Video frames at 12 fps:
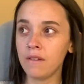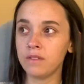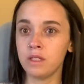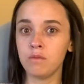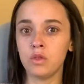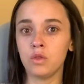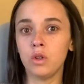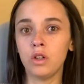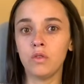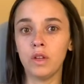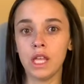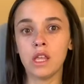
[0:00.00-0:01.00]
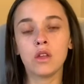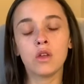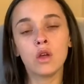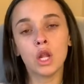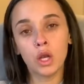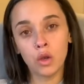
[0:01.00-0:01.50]
some sort of like
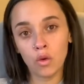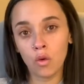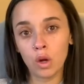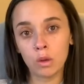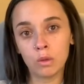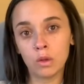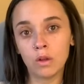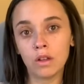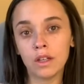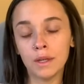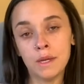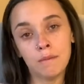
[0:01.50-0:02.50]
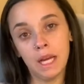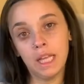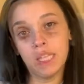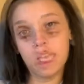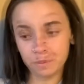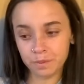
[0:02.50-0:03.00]
normal in my
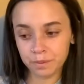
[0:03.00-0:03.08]
life.